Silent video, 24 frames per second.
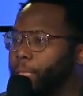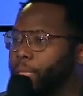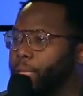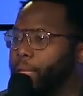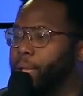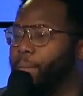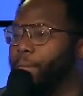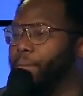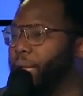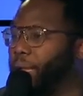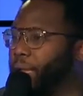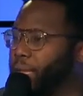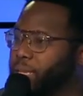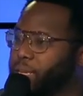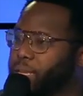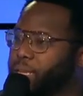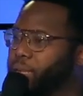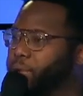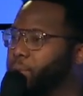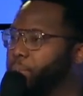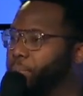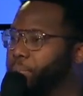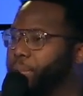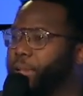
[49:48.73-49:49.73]
I'm not going to
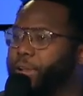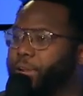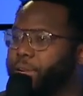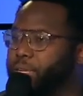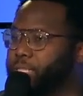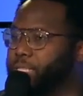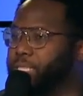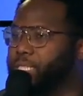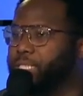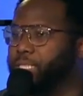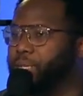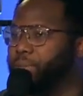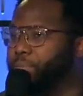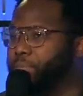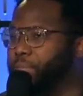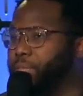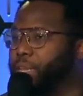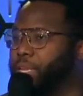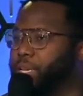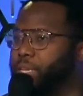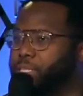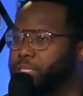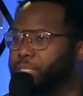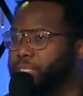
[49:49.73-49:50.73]
compare it to something
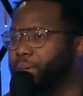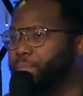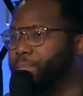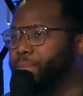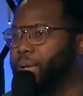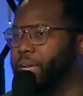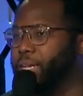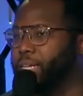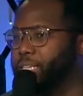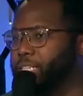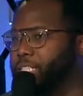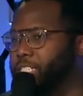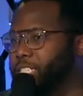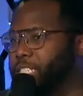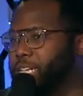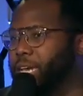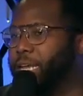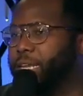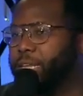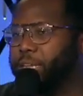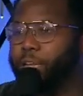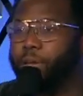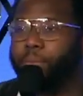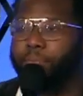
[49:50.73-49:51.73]
else. I'm not going to
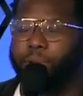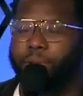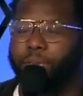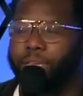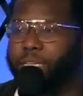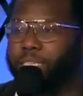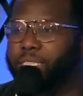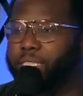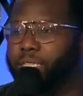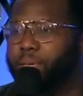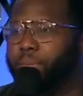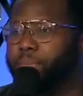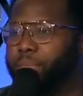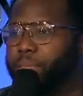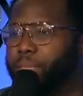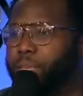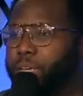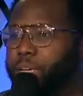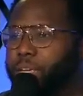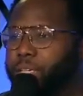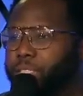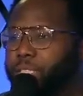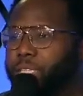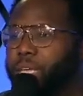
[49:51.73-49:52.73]
shine it up against something
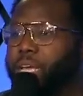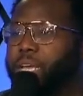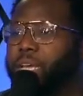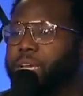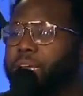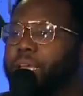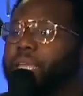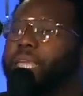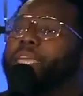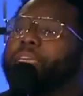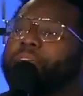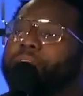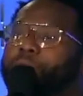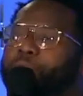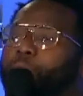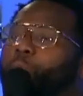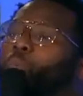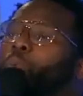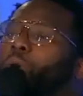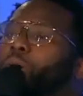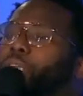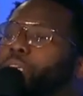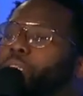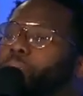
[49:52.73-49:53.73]
else. Give
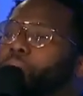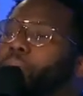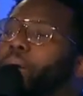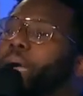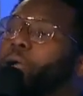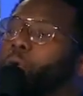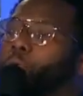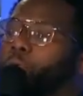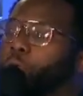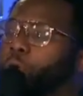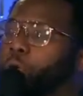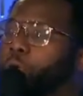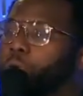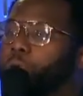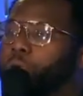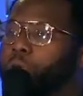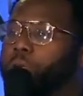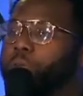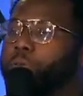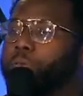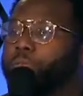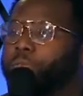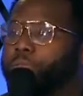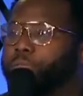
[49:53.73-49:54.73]
what is my role
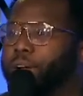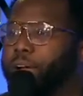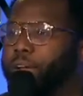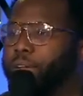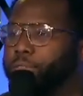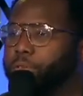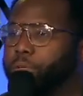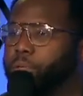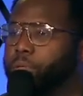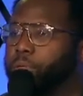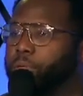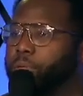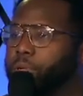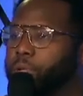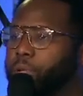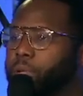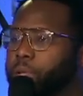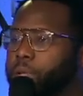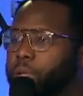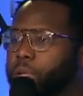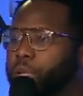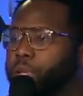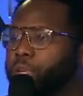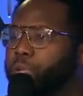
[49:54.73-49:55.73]
in revival?
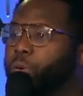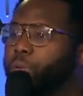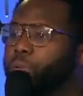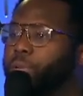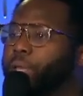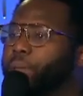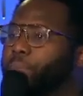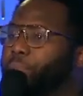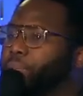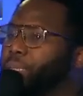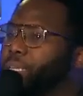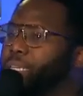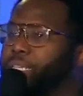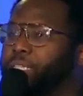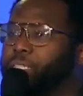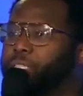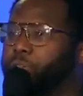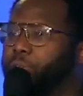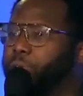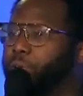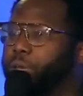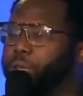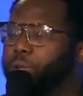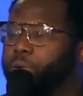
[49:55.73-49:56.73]
Don't let me
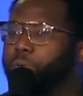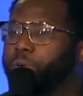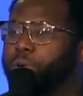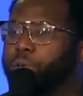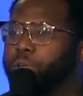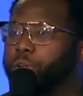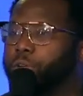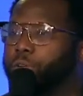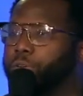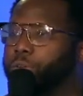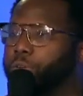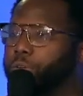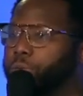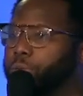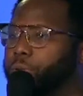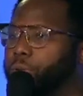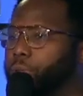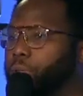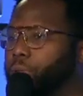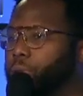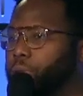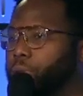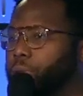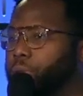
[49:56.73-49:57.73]
discredit what you're doing.
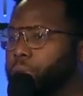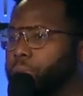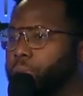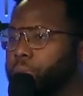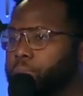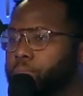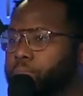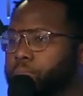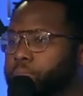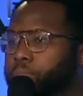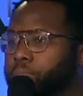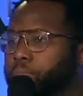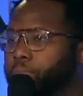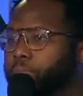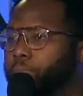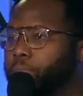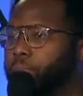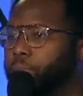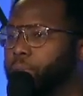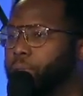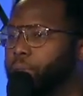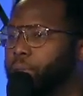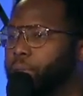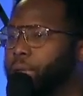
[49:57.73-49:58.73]

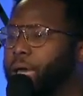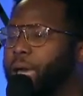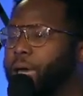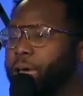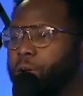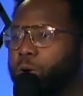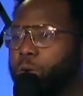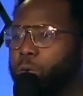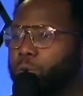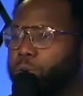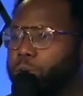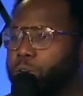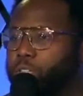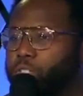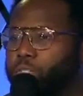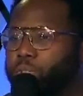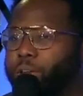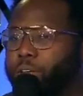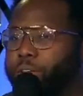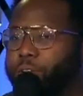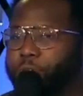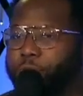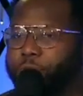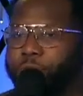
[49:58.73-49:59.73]
I don't want to
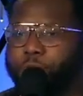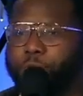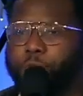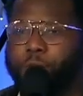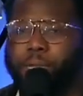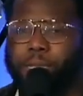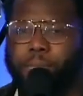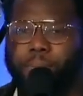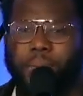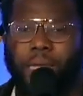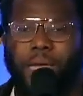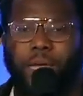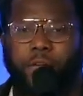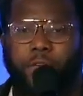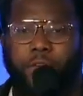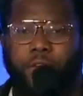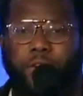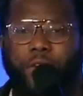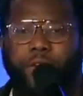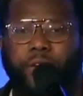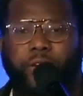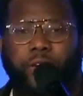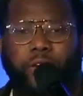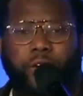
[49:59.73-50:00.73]
try to frame how
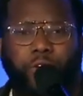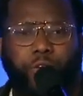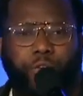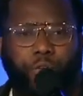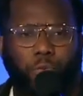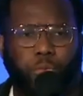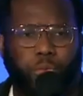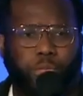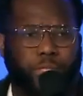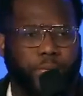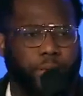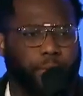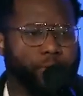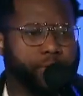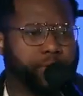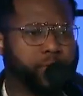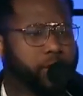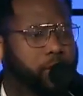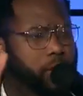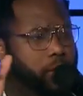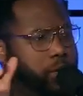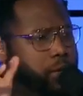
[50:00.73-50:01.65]
you're going to do something.